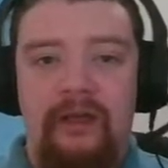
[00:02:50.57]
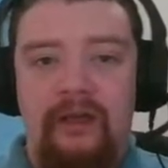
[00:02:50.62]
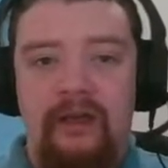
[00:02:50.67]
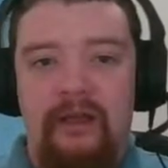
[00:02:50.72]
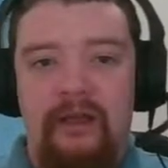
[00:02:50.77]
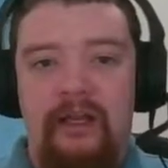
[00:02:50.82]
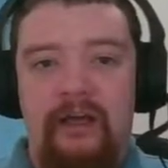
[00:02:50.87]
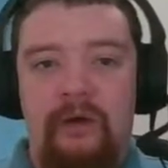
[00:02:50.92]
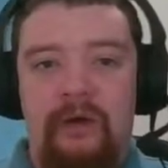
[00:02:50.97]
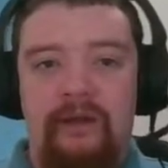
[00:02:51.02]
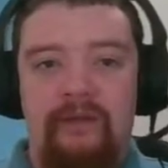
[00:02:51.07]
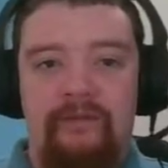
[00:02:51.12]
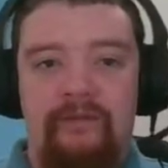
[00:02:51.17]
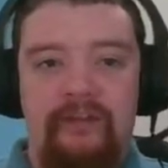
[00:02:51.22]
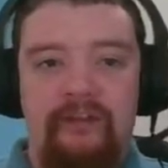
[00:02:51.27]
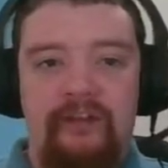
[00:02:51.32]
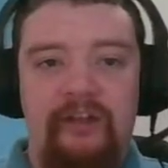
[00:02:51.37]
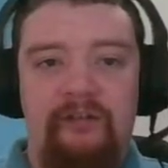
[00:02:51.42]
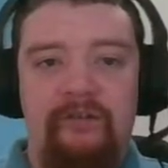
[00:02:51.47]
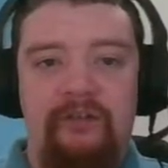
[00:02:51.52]
Now, if
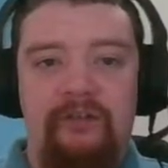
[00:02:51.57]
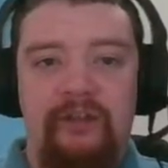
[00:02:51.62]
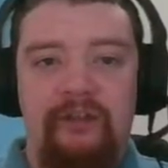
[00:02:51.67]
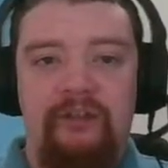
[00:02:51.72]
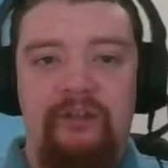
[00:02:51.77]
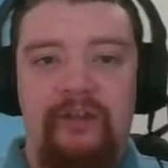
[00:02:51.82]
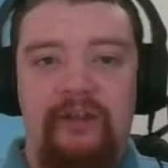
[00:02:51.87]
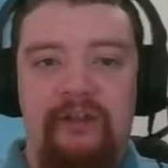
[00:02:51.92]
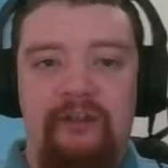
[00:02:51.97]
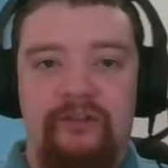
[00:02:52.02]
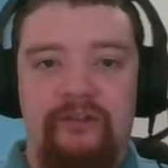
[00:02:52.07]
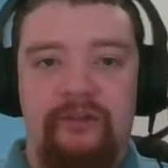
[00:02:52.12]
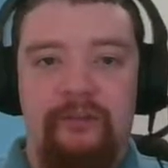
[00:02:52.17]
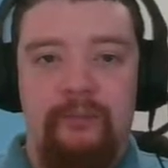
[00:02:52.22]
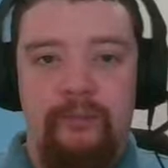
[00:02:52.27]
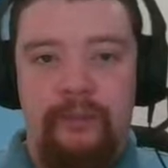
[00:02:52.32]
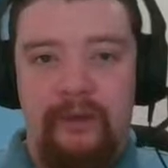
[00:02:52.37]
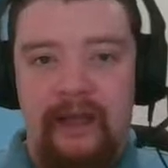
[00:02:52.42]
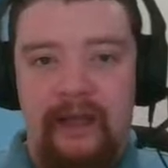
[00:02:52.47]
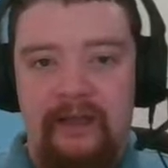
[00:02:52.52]
instead of d6
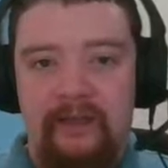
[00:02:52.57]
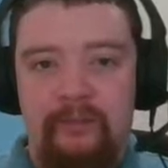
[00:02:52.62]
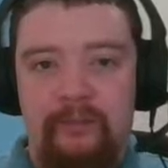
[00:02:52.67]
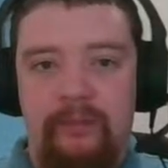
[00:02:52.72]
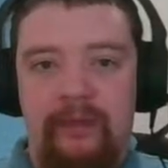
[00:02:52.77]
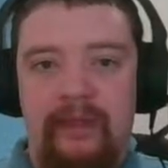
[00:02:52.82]
black had